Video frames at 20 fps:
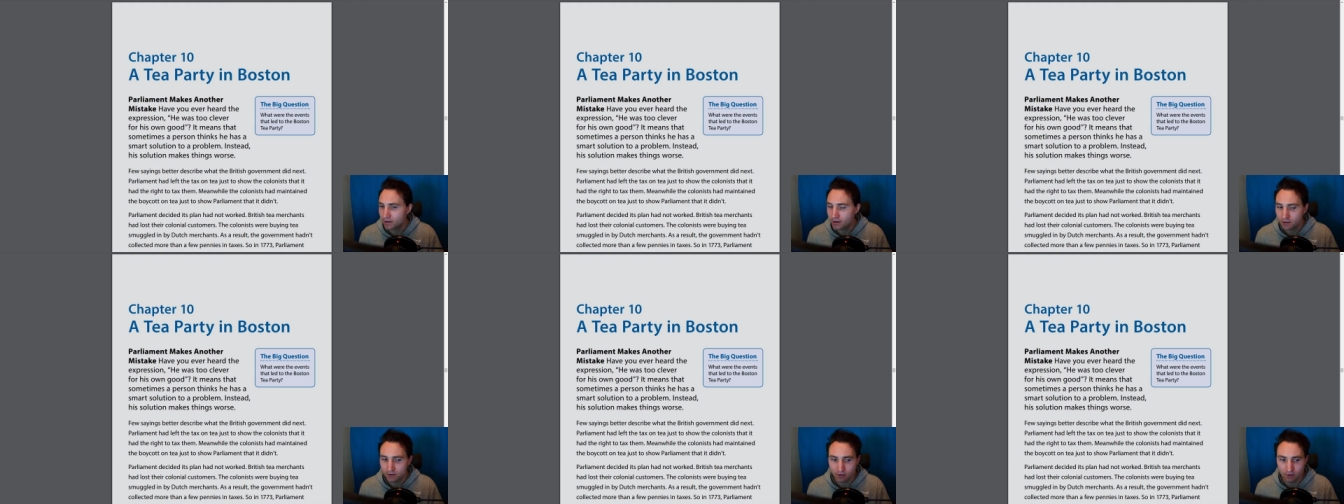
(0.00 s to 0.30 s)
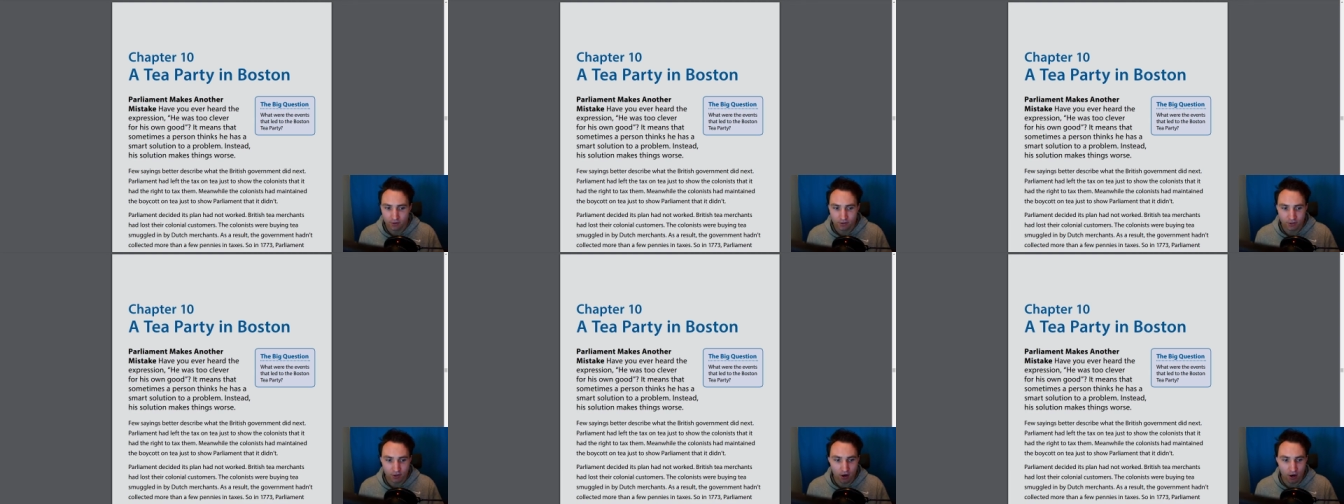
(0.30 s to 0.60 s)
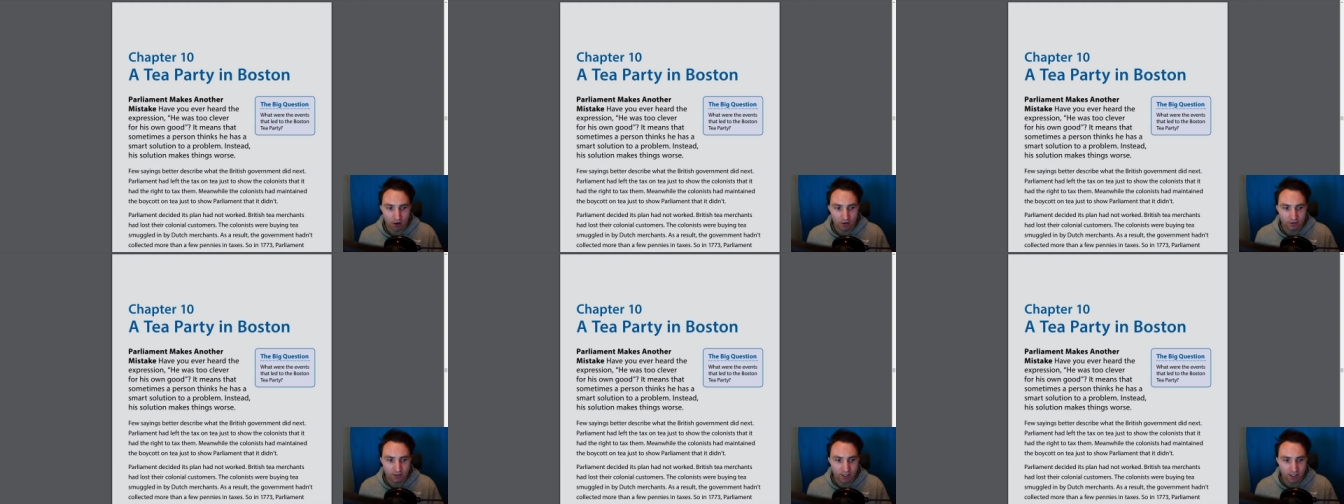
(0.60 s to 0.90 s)
So let's
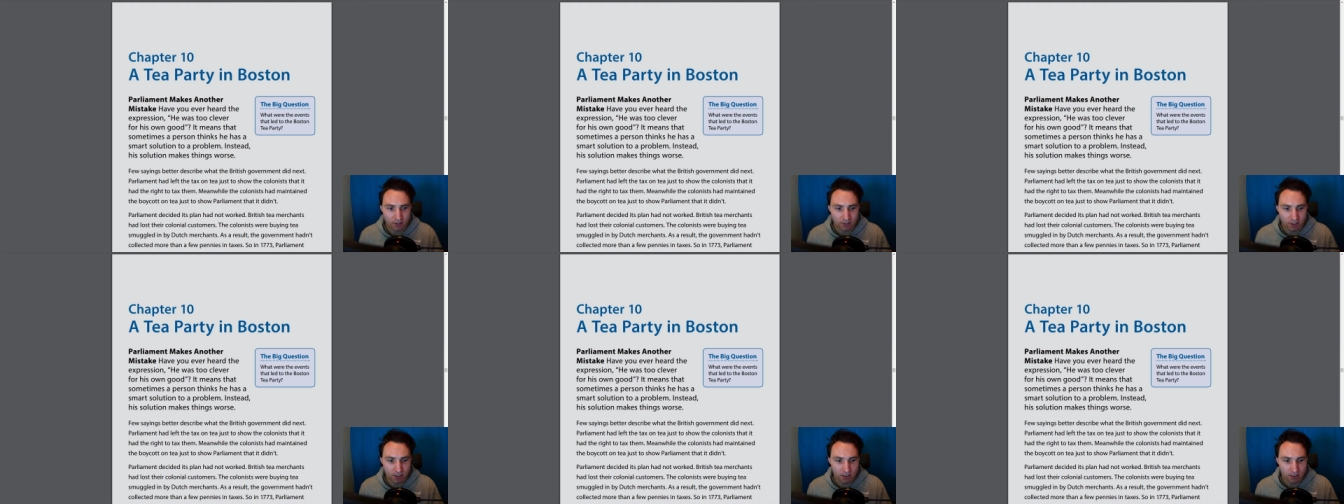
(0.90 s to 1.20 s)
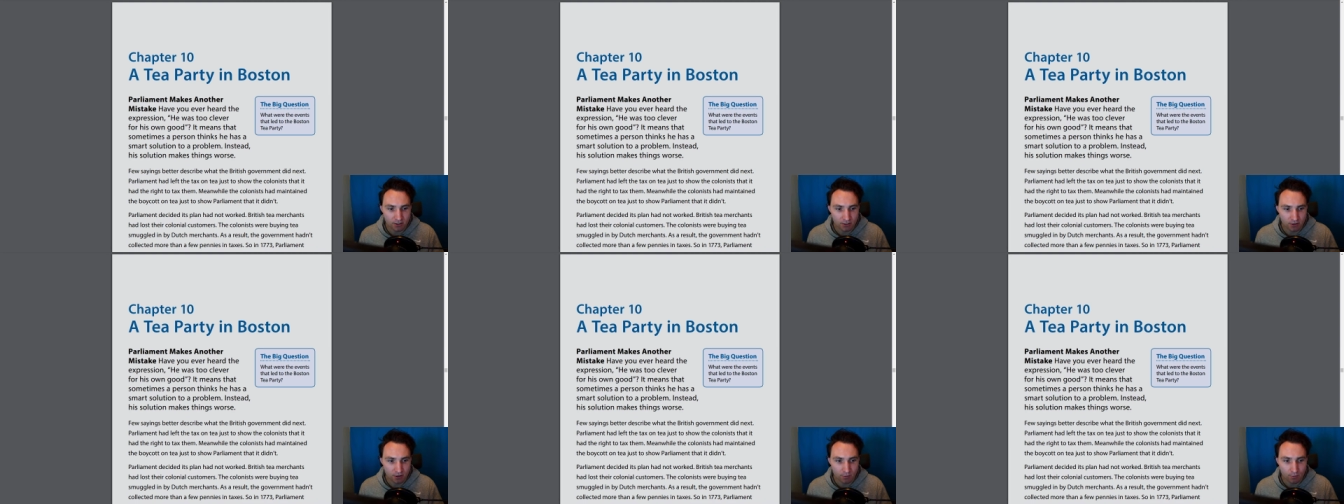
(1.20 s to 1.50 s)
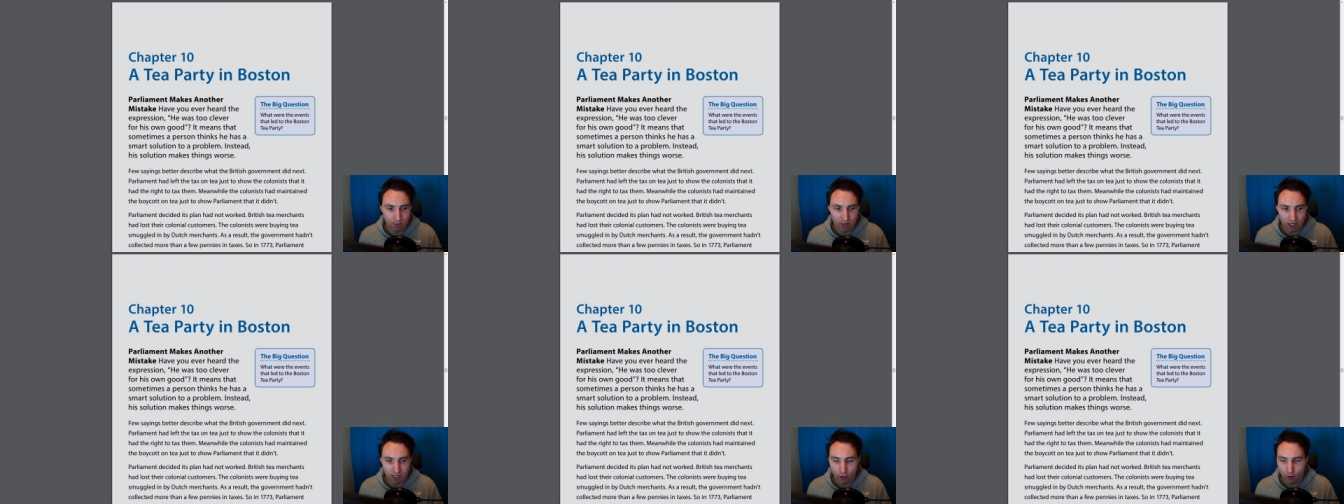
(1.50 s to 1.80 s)
call attention to the
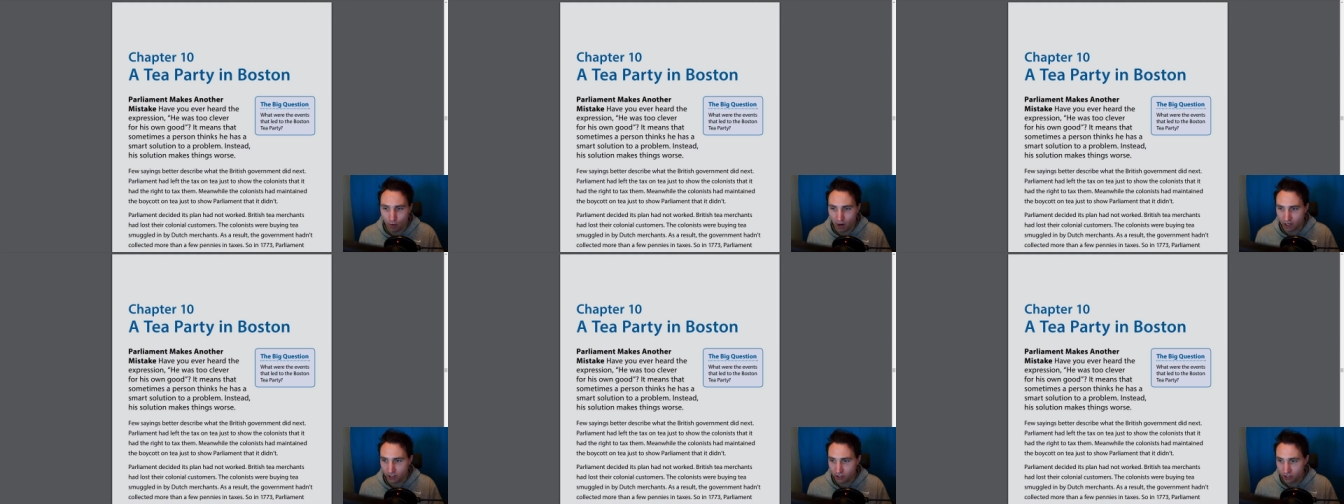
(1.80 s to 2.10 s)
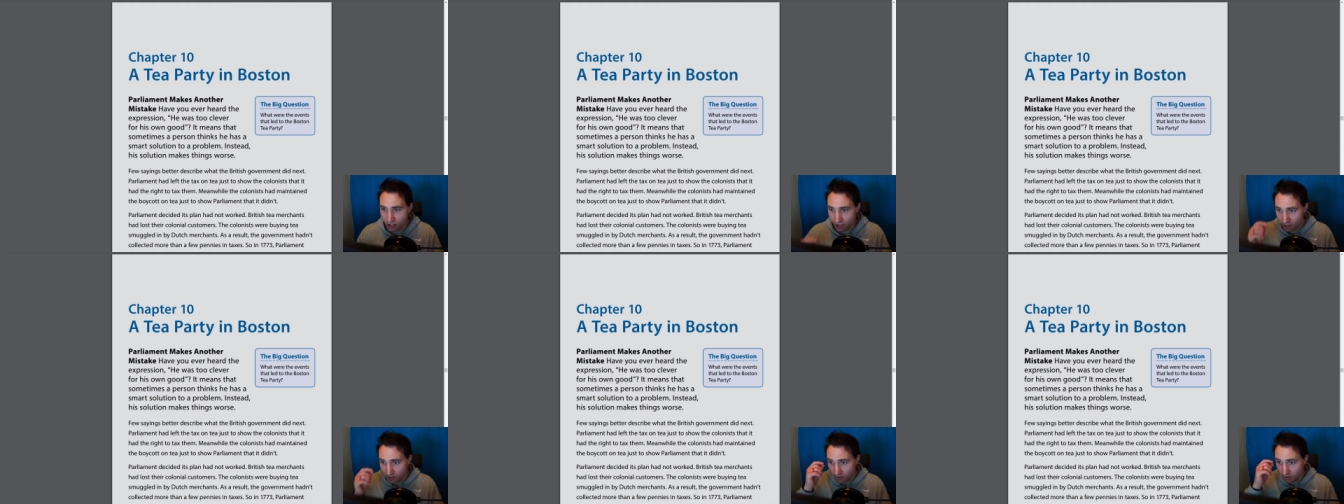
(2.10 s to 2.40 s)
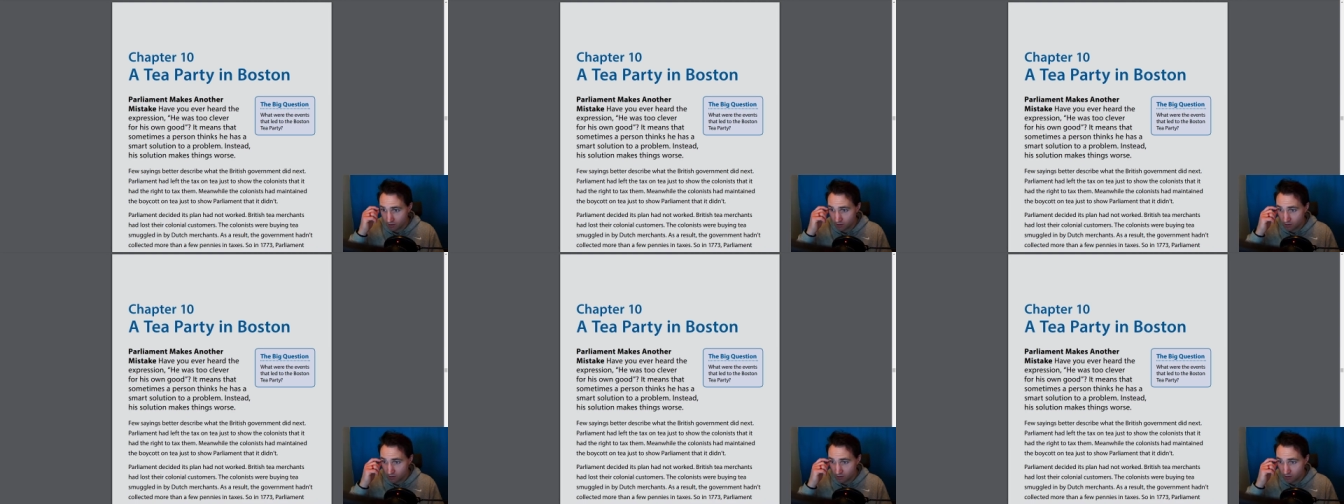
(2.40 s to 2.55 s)
big question.